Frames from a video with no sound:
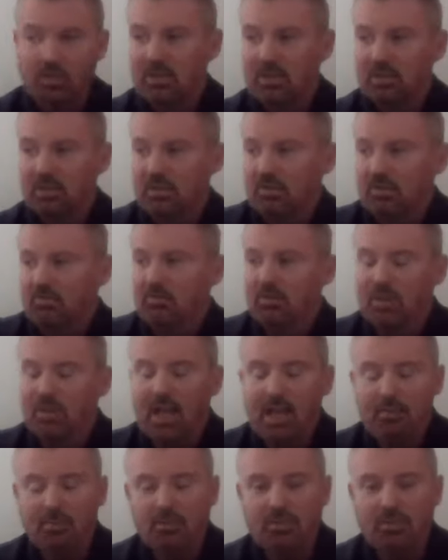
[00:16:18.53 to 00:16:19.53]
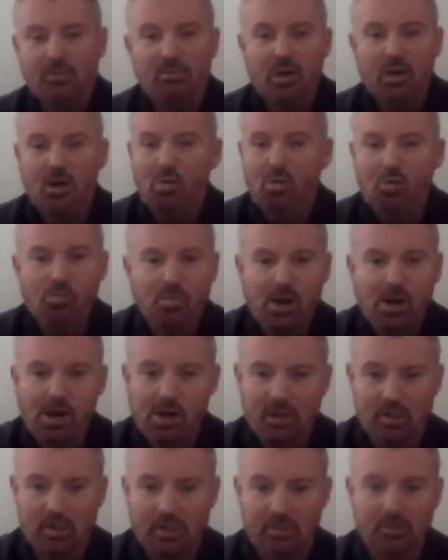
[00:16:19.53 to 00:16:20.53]
It's the same as all
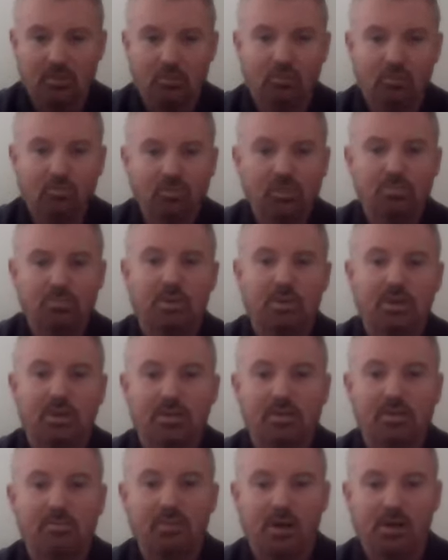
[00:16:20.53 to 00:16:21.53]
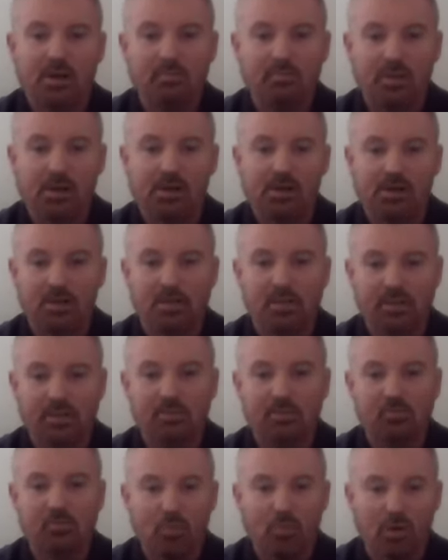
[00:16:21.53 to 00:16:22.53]
markets, all supply and demand
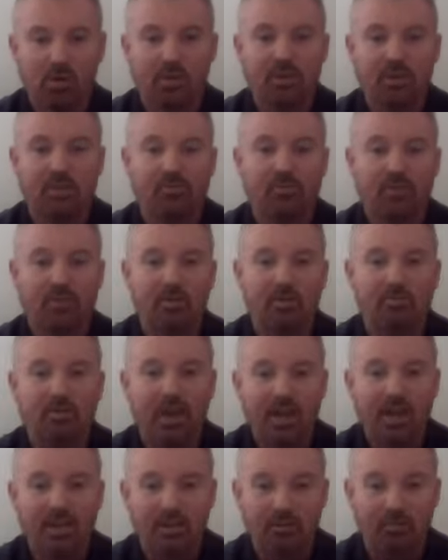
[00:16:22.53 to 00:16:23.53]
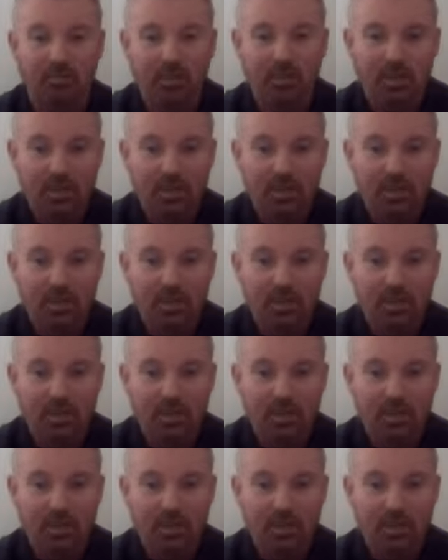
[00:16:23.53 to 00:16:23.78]
markets work at fair value.